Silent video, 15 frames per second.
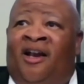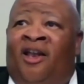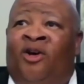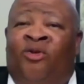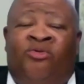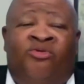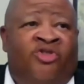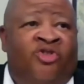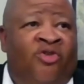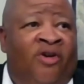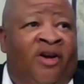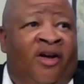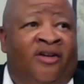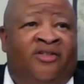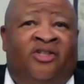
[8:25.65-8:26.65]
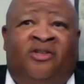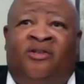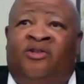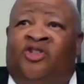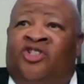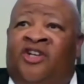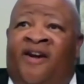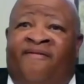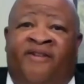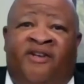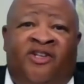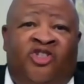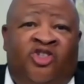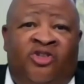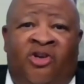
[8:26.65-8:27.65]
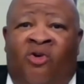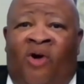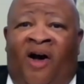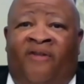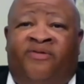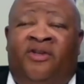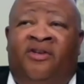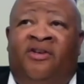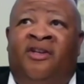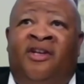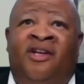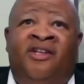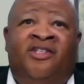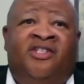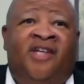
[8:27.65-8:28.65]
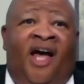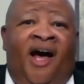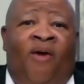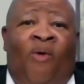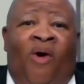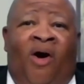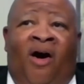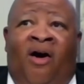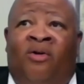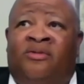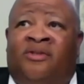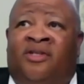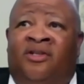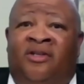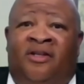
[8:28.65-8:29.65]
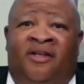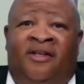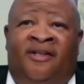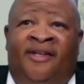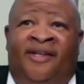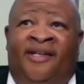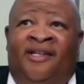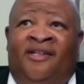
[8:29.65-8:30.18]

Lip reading: unloading trucks, shoveling the snow off the sidewalk, to